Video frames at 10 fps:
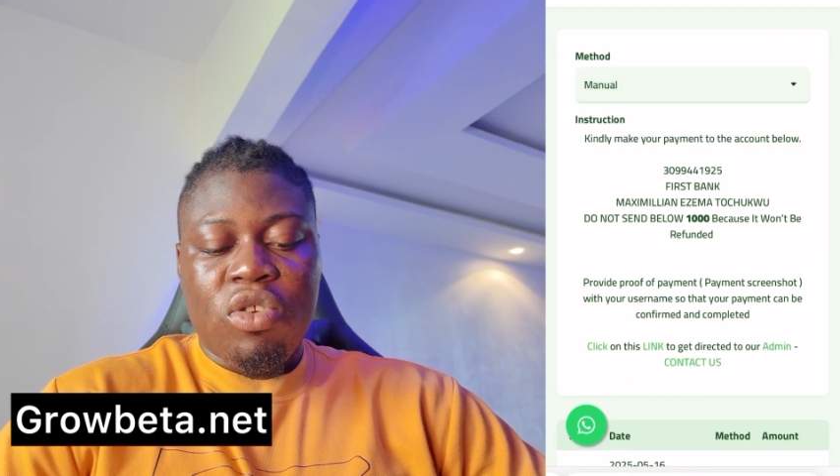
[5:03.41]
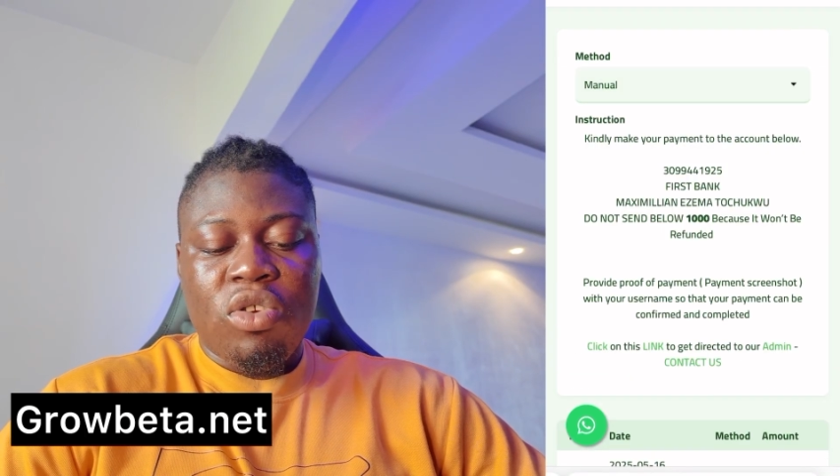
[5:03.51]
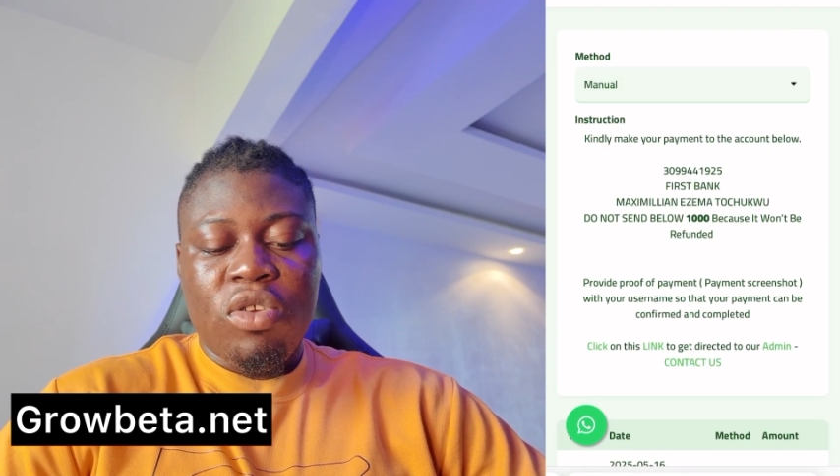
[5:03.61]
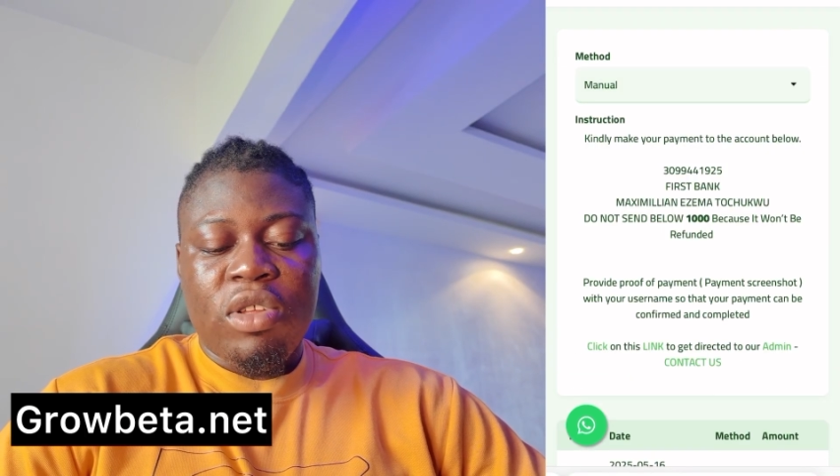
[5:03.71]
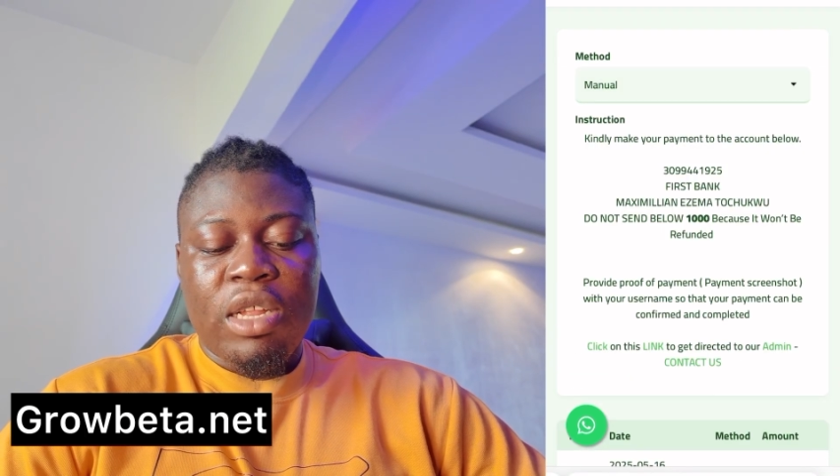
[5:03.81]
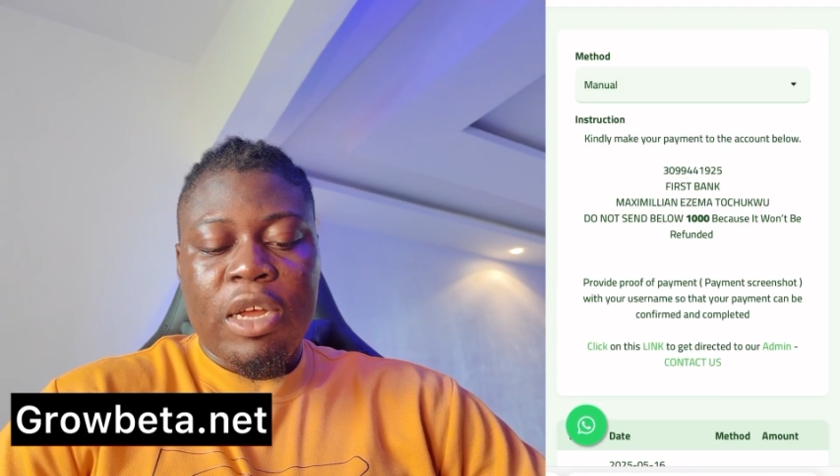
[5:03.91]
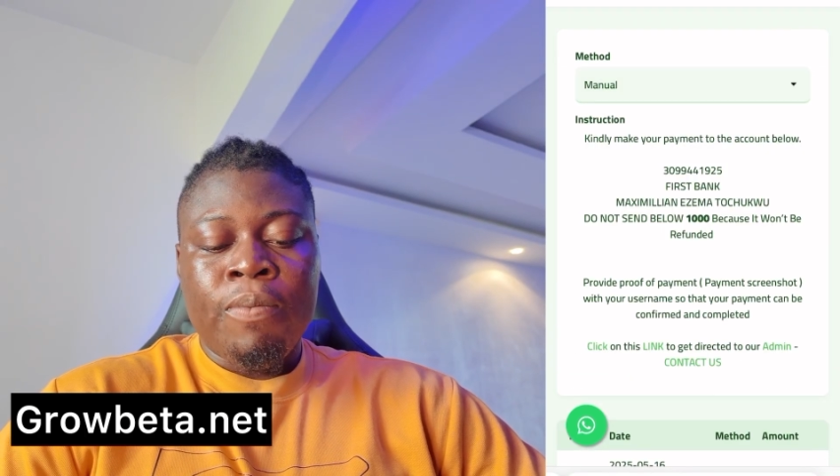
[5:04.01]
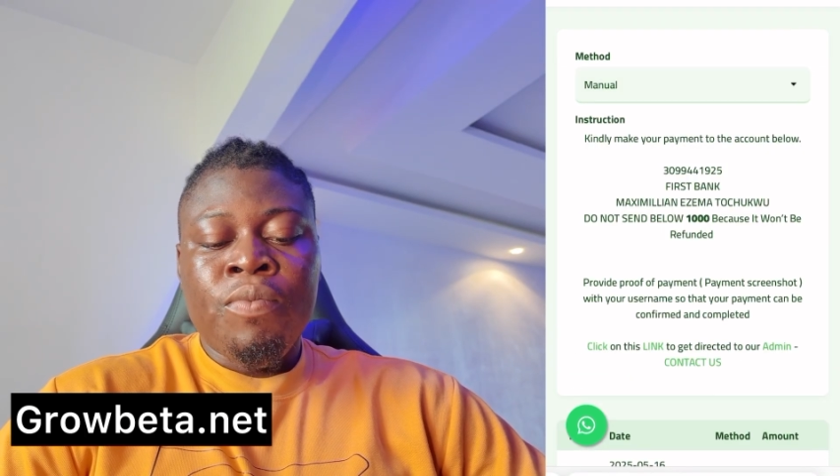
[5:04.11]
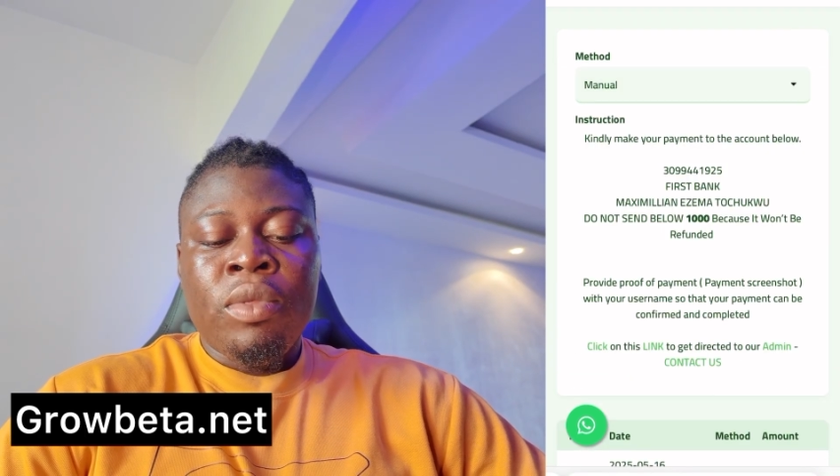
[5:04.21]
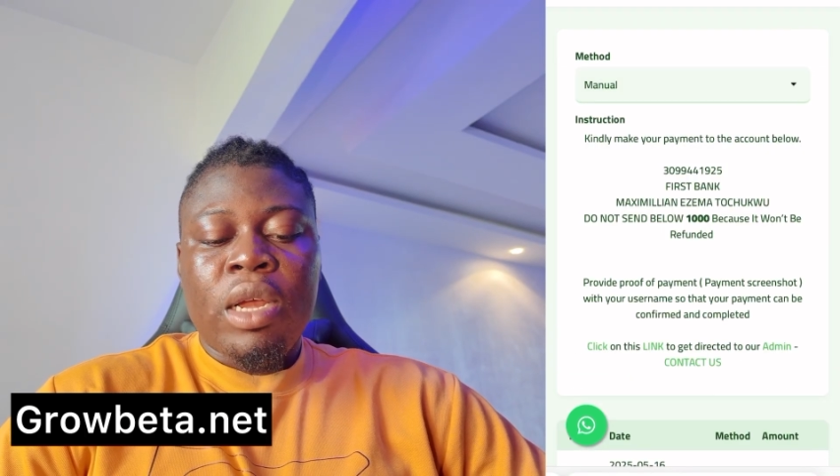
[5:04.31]
Instruction
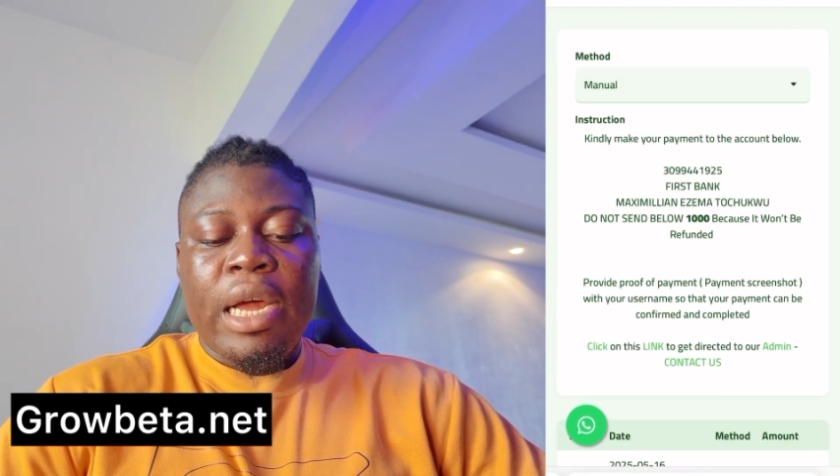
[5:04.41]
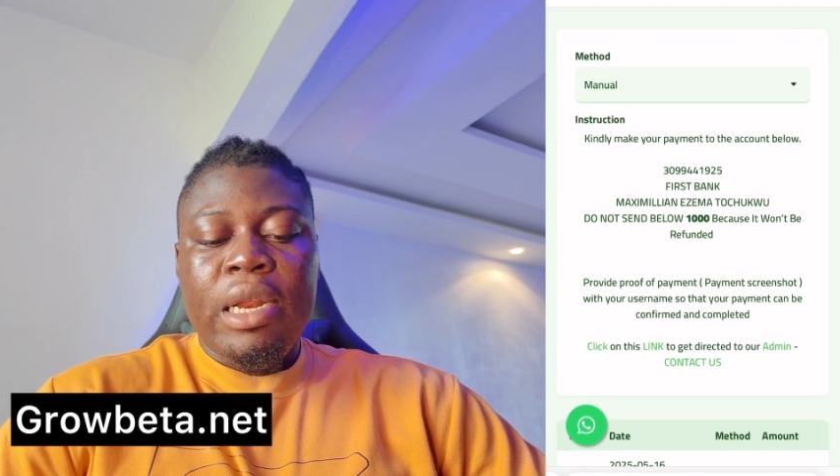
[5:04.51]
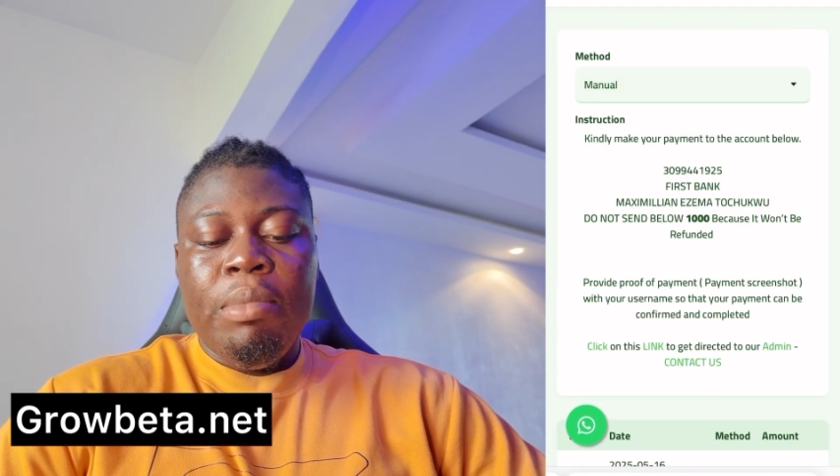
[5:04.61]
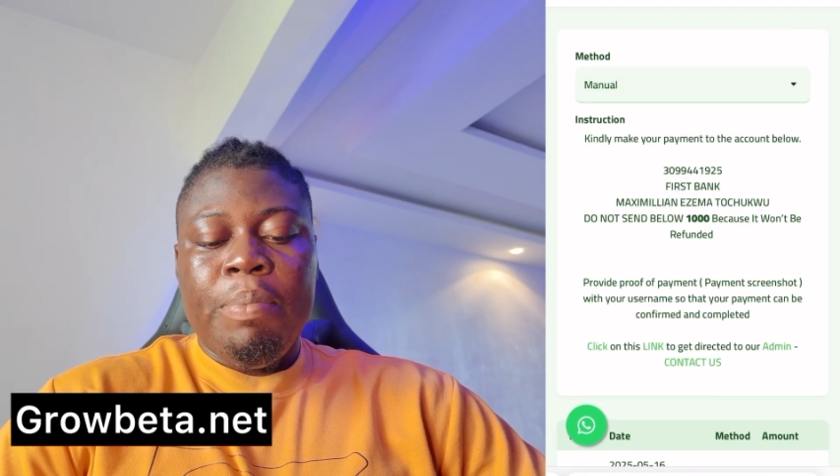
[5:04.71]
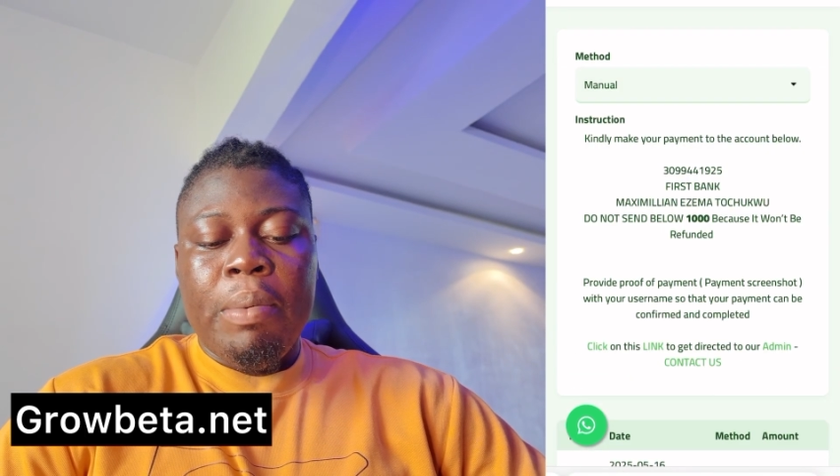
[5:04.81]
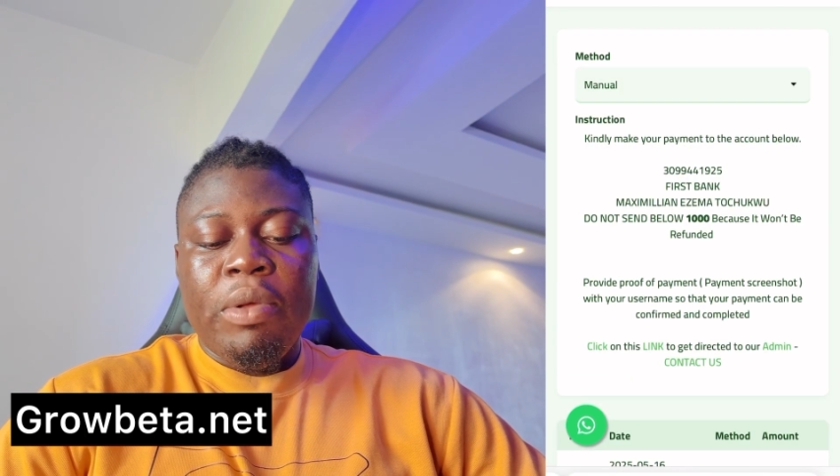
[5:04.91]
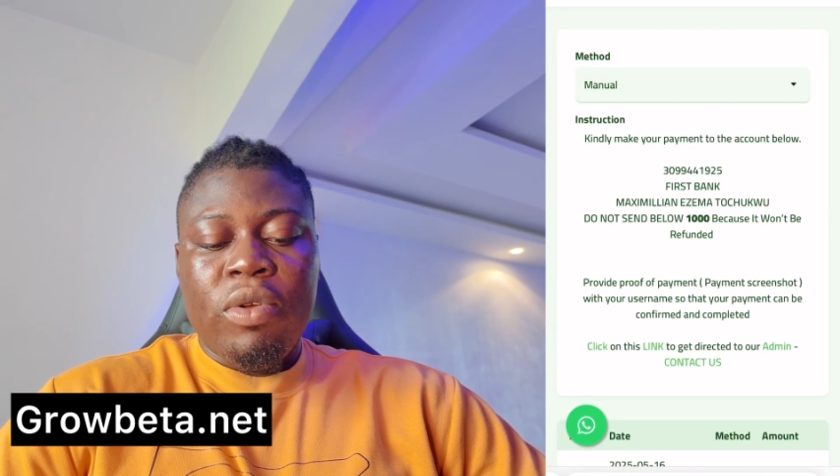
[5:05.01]
stated, kindly make payment